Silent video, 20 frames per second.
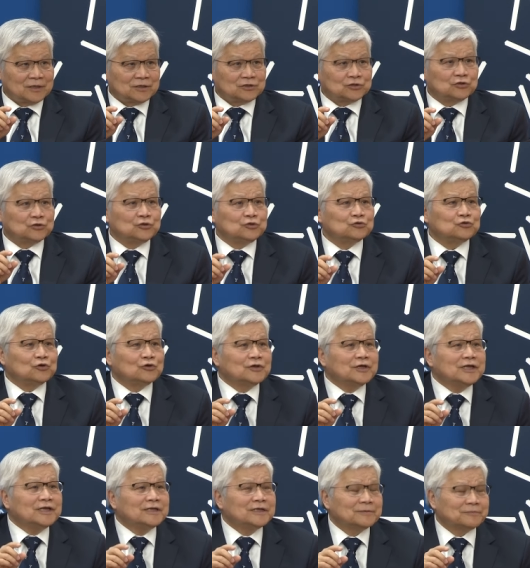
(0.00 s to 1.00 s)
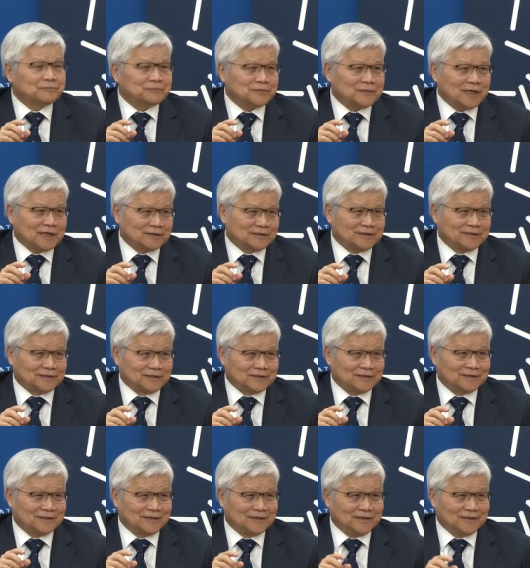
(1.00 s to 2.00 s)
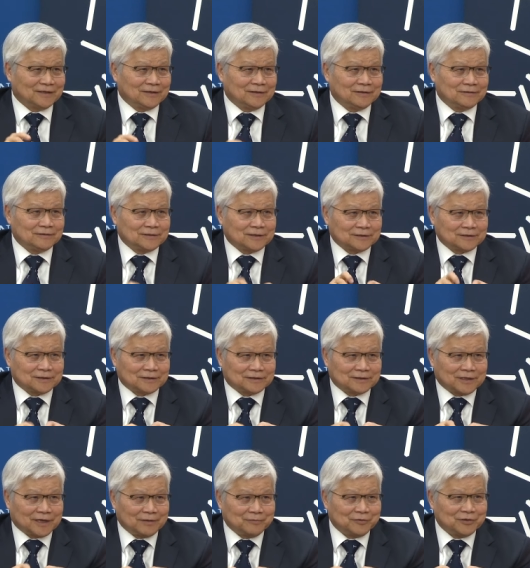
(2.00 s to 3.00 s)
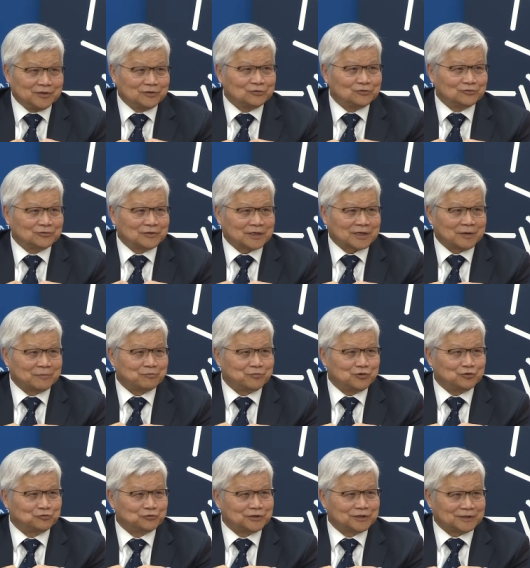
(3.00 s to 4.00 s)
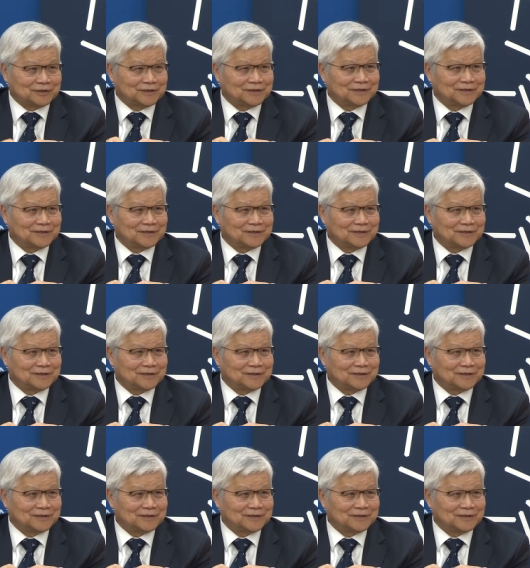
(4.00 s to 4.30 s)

So you don't need a doctor. You just type into the computer.